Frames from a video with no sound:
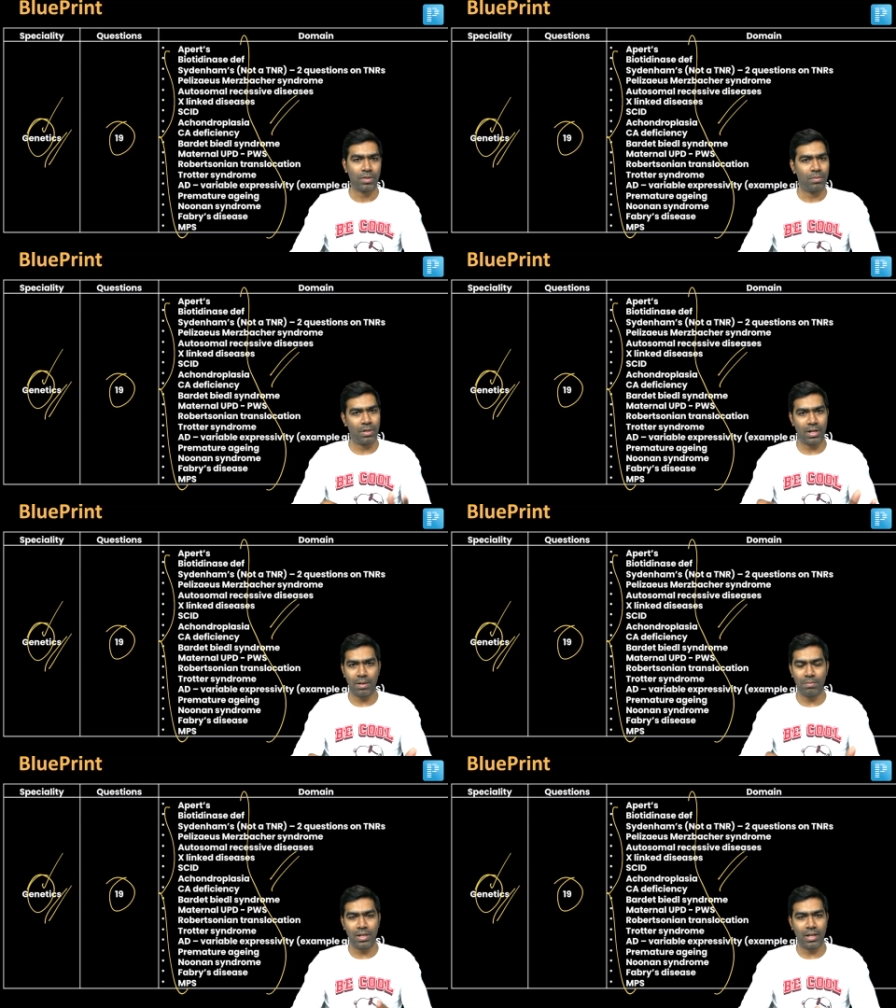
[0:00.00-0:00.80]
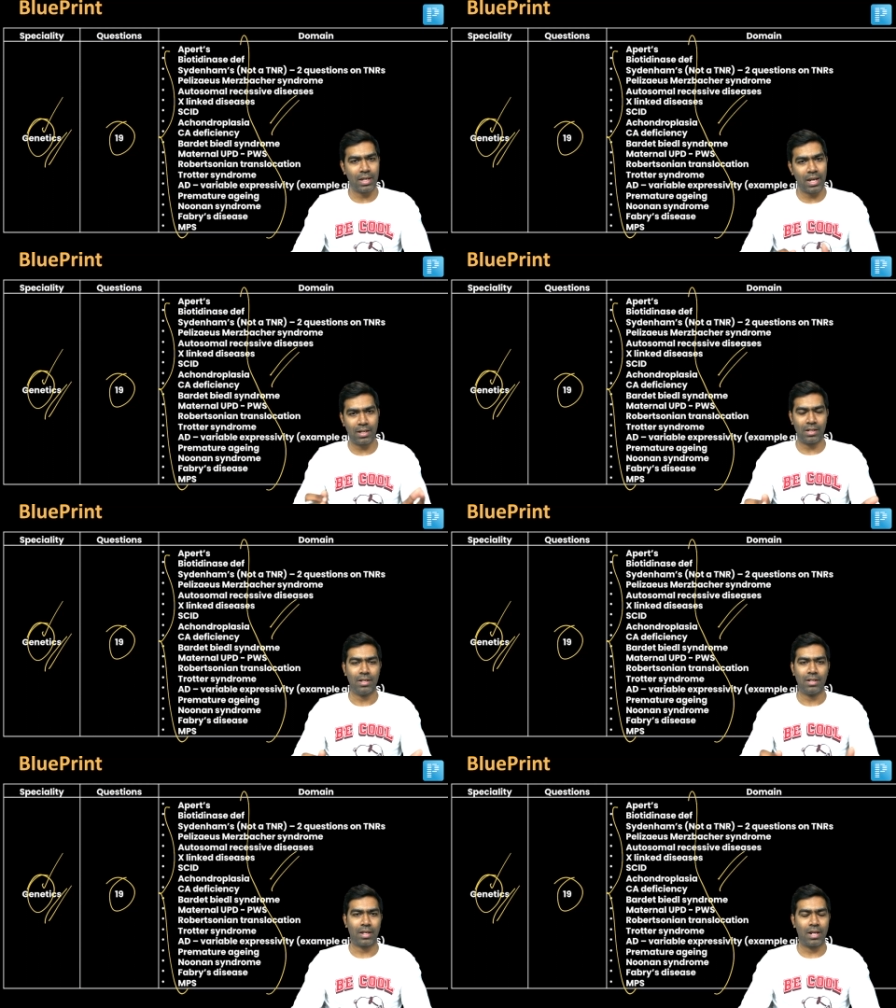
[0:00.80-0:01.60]
but NB again
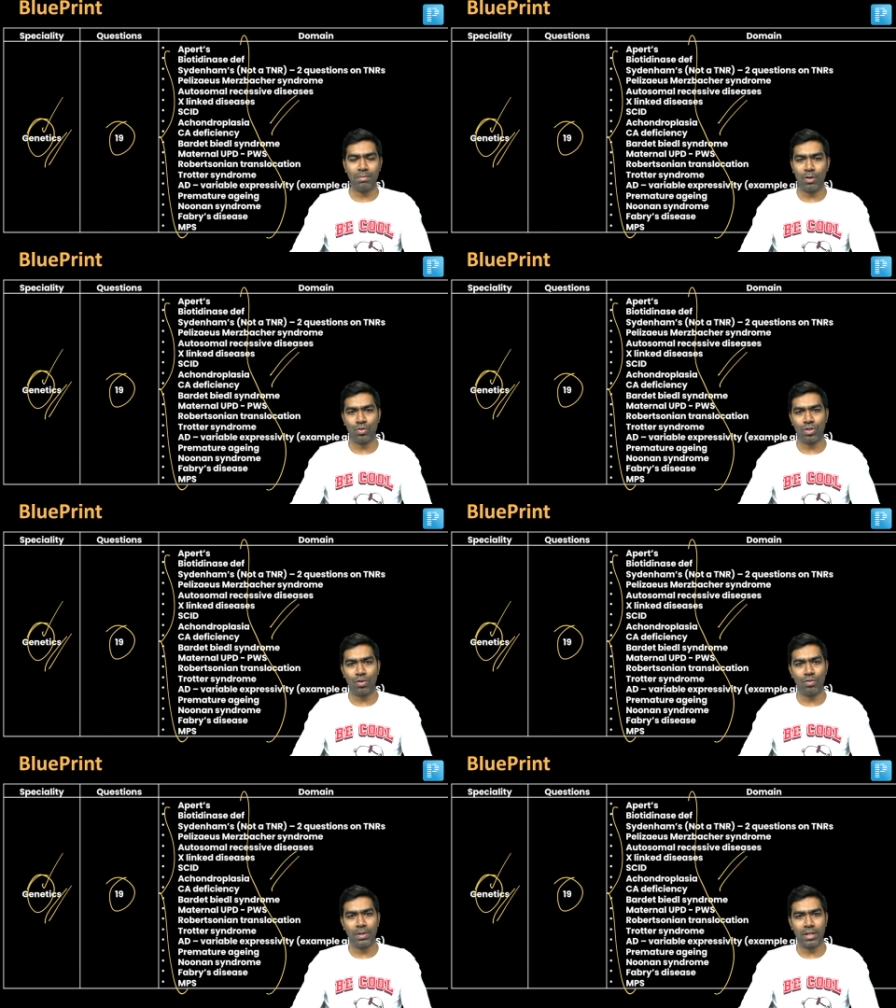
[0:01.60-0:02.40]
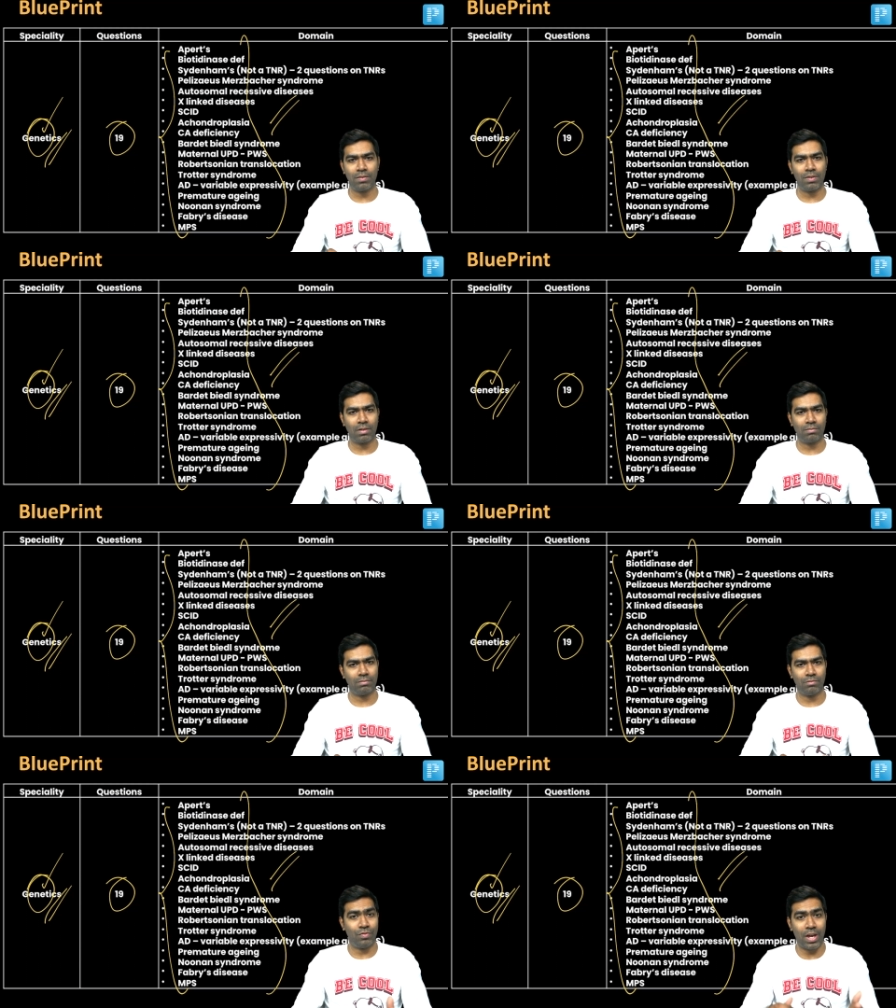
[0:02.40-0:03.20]
can bounce you out by giving
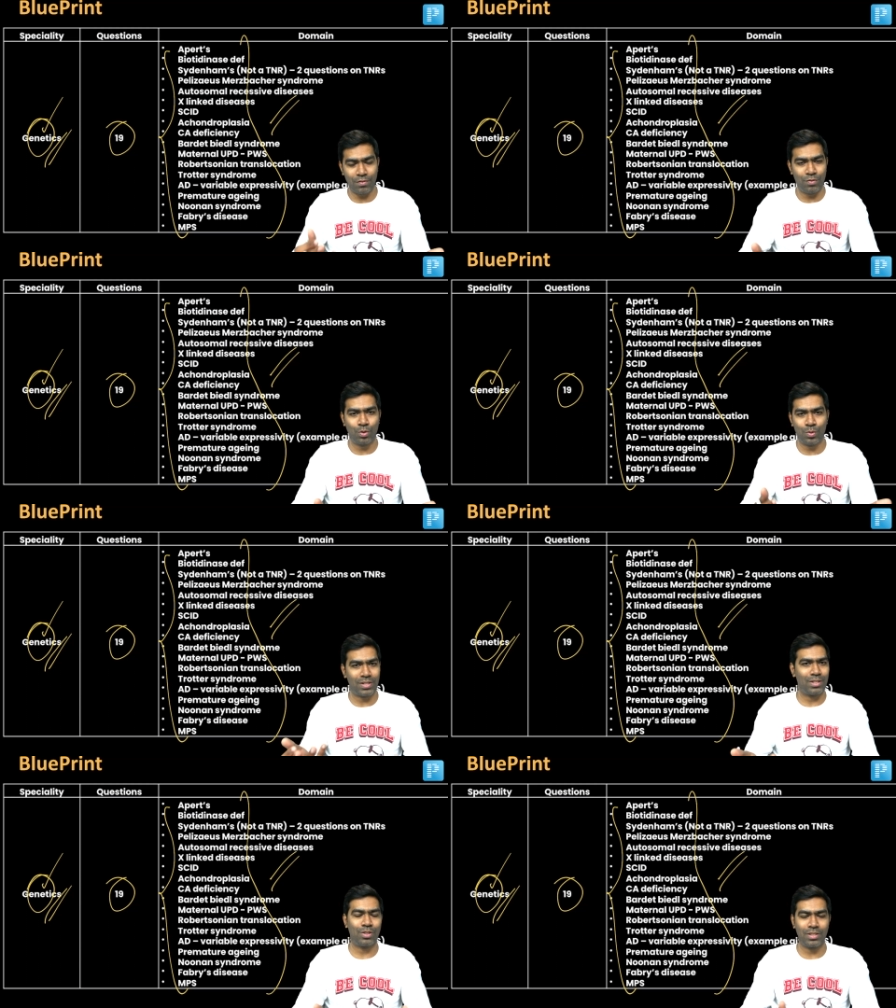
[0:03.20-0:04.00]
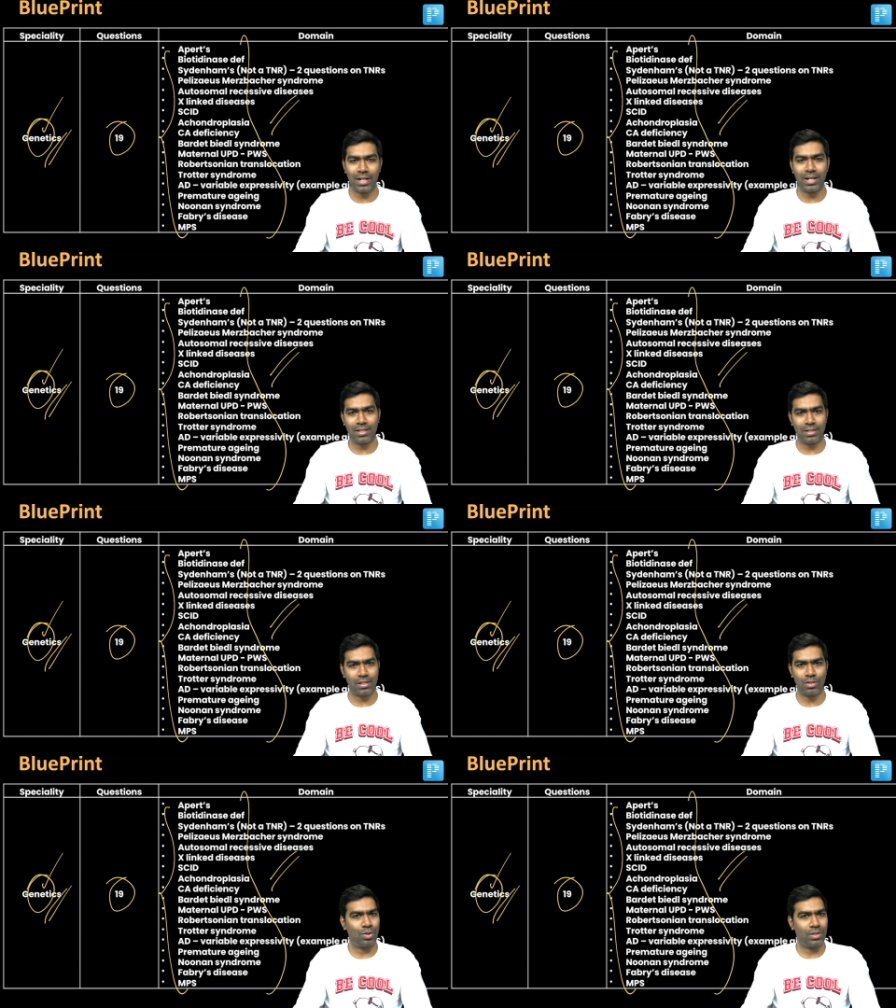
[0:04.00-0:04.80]
very few questions on genetics next.
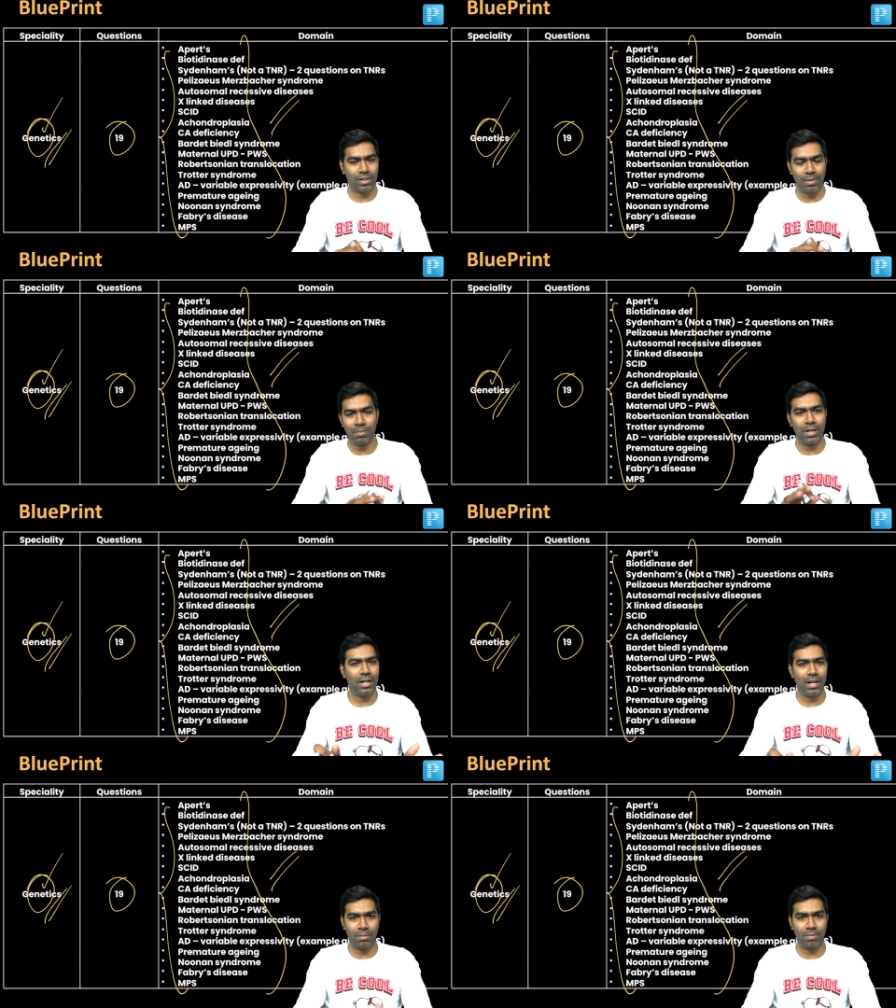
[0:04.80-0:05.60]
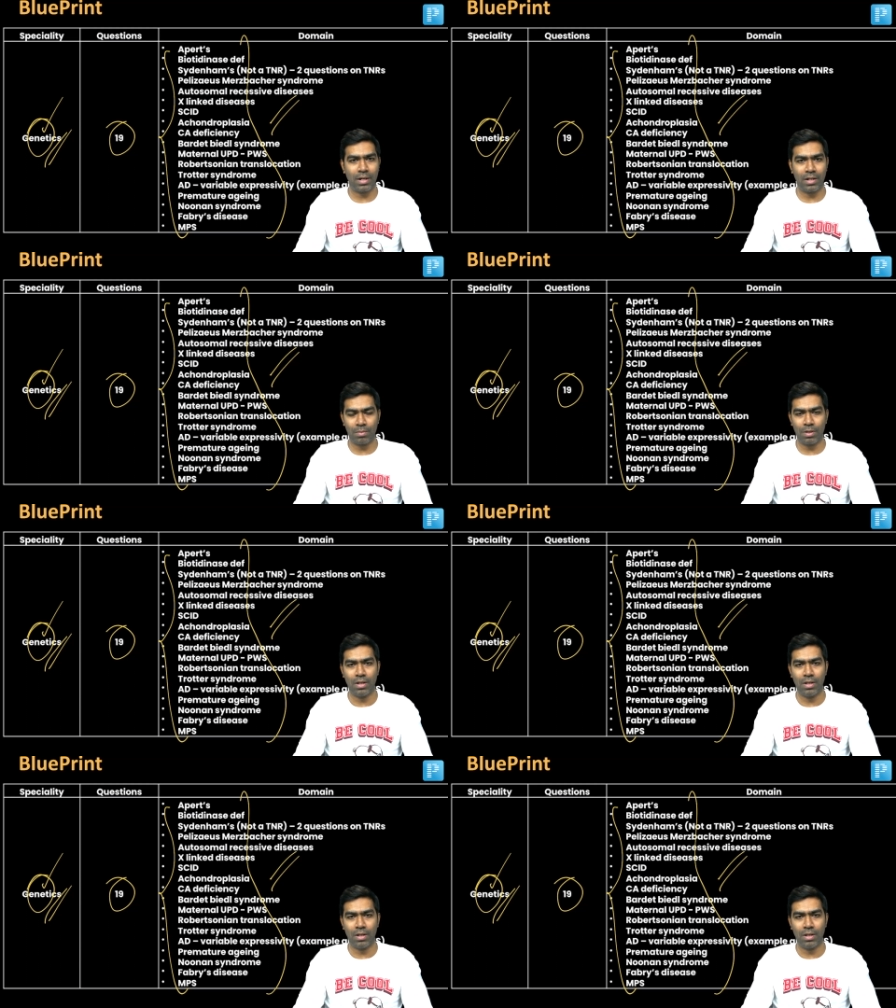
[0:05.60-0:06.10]
So it's completely unpredictable.